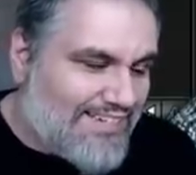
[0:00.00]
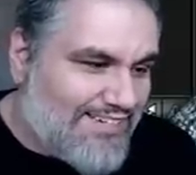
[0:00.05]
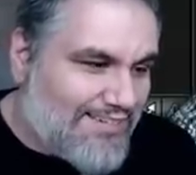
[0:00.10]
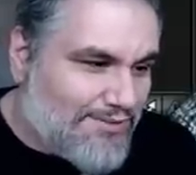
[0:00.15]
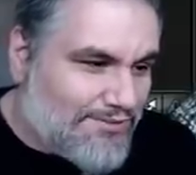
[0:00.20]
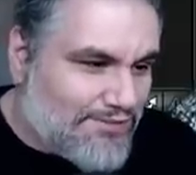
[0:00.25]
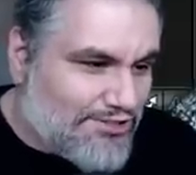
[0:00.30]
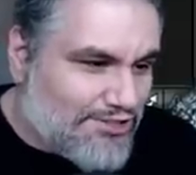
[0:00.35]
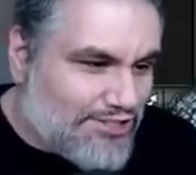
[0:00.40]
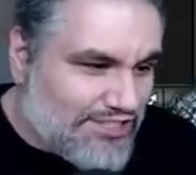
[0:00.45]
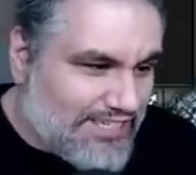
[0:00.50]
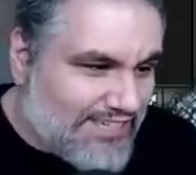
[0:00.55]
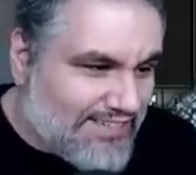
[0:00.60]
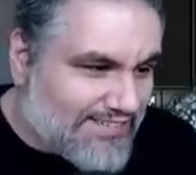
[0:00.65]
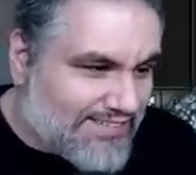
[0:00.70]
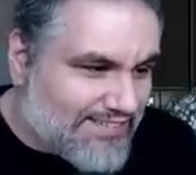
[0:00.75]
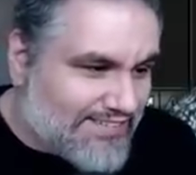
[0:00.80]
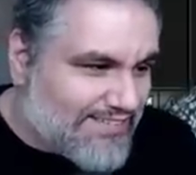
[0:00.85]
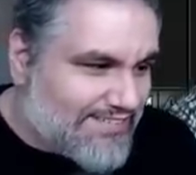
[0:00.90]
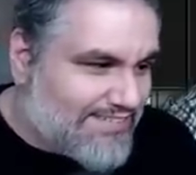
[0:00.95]
Oh,
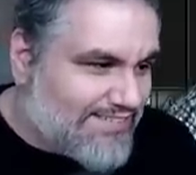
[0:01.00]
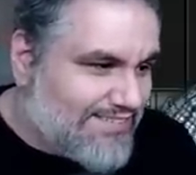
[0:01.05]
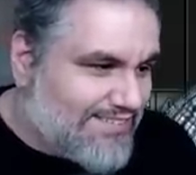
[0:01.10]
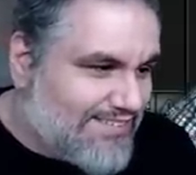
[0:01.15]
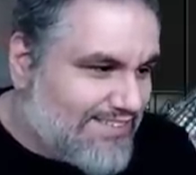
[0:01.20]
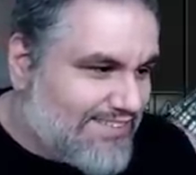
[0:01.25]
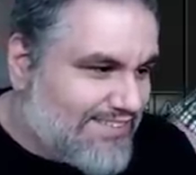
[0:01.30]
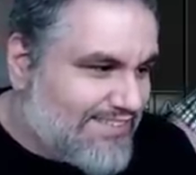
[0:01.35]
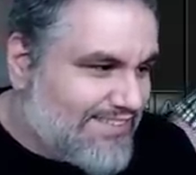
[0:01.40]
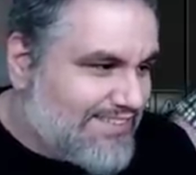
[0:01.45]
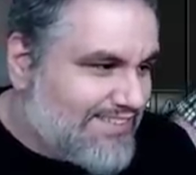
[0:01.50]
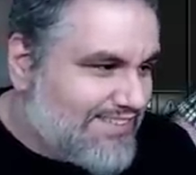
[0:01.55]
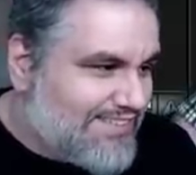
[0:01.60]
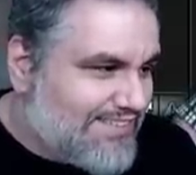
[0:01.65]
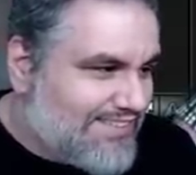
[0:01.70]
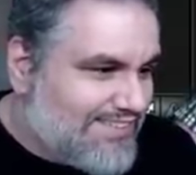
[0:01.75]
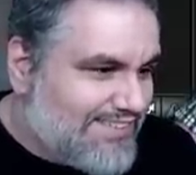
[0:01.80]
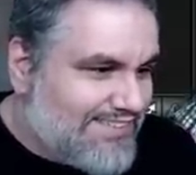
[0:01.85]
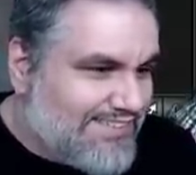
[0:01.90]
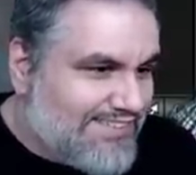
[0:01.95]
Jesus.
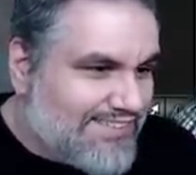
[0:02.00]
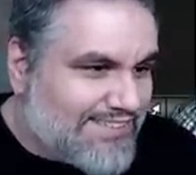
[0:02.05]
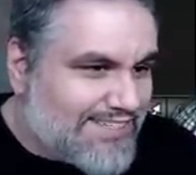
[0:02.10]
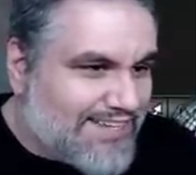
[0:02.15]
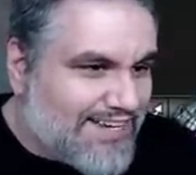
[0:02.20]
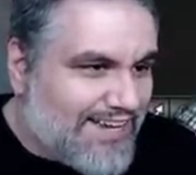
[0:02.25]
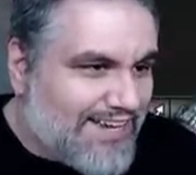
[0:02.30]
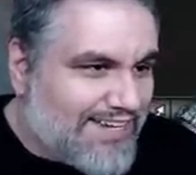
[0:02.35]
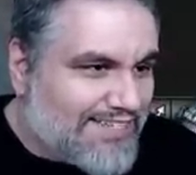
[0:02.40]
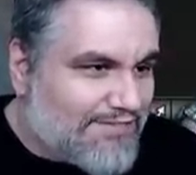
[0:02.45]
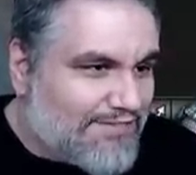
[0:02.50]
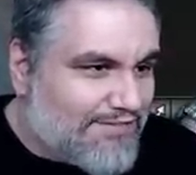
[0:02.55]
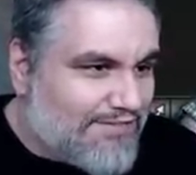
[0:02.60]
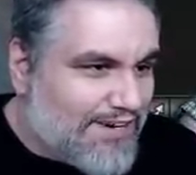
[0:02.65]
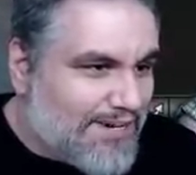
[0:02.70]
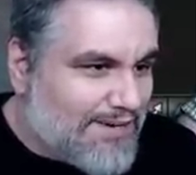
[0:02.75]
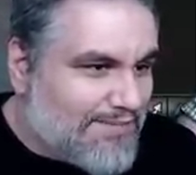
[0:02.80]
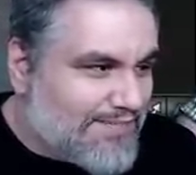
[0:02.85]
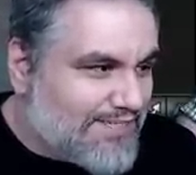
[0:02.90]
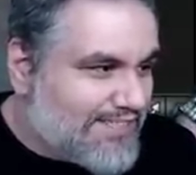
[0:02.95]
This guy has a
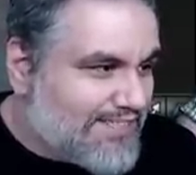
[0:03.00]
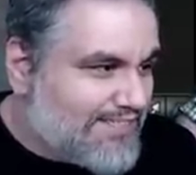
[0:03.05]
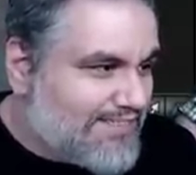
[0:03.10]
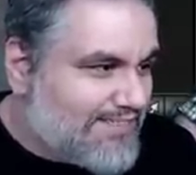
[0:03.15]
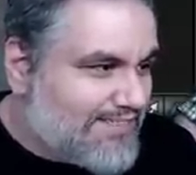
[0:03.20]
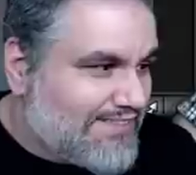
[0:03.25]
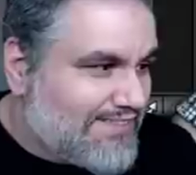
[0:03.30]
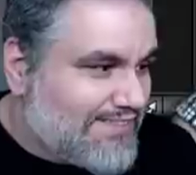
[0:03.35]
family.